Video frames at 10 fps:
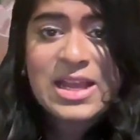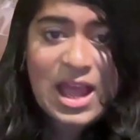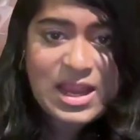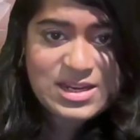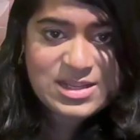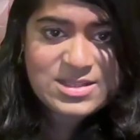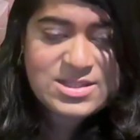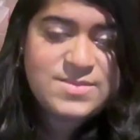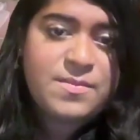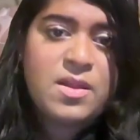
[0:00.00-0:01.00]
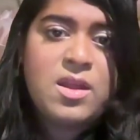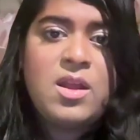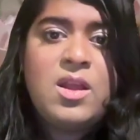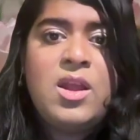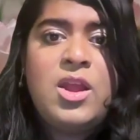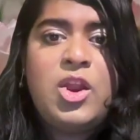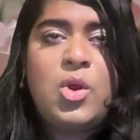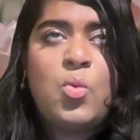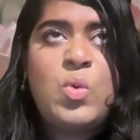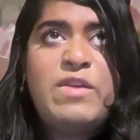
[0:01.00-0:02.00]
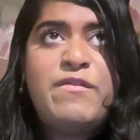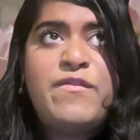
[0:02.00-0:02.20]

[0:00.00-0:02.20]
guidance. We